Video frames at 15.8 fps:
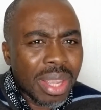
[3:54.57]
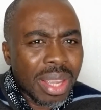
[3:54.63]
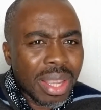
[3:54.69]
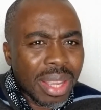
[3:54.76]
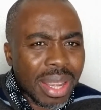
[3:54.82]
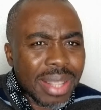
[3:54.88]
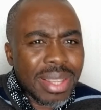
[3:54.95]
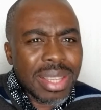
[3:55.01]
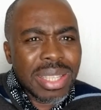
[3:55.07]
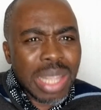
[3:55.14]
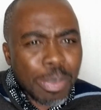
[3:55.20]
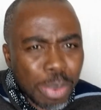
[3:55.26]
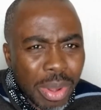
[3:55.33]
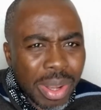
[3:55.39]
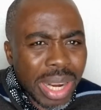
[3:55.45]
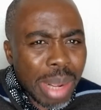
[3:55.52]
It is
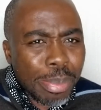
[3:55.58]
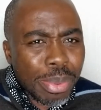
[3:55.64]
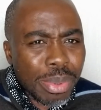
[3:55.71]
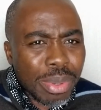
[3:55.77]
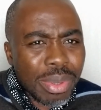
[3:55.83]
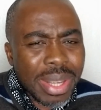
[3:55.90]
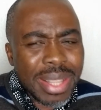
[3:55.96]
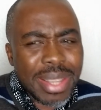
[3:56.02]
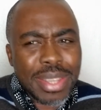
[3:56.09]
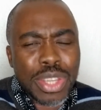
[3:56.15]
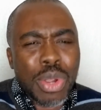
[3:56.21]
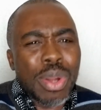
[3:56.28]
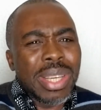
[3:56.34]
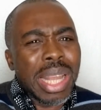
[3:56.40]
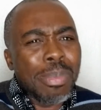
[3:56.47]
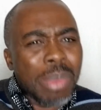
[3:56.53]
deplorable, it is
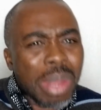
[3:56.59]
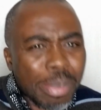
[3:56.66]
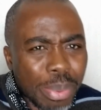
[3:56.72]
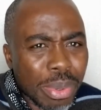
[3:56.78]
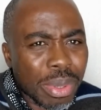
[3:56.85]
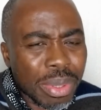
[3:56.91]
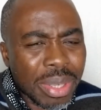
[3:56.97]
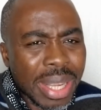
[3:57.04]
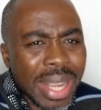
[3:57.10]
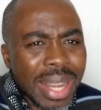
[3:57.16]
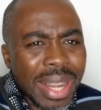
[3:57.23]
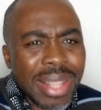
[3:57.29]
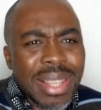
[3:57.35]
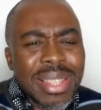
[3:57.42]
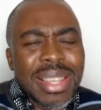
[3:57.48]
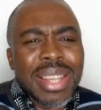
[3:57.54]
condemnable,
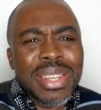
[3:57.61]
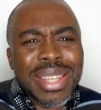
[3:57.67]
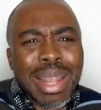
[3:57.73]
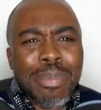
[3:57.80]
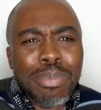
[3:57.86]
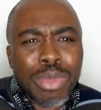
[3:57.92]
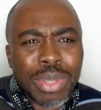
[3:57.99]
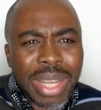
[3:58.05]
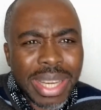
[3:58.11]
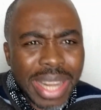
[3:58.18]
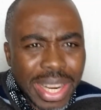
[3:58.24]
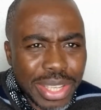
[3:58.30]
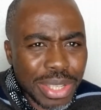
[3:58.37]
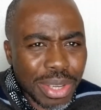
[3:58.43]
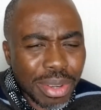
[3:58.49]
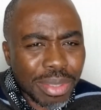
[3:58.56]
it is a shame to the
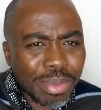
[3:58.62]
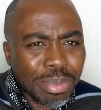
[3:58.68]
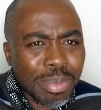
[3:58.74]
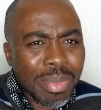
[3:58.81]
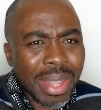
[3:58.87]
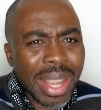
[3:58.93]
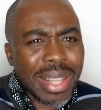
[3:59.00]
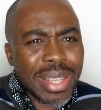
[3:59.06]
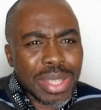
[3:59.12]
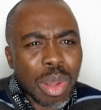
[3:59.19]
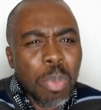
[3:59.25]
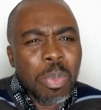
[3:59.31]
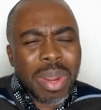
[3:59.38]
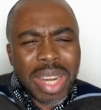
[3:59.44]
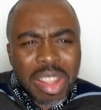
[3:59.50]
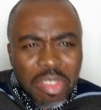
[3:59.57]
nation, it is
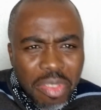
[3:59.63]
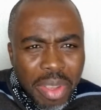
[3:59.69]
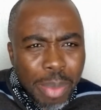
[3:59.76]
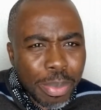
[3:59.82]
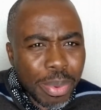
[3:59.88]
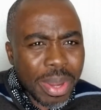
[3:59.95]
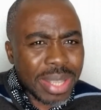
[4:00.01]
unbelievable it's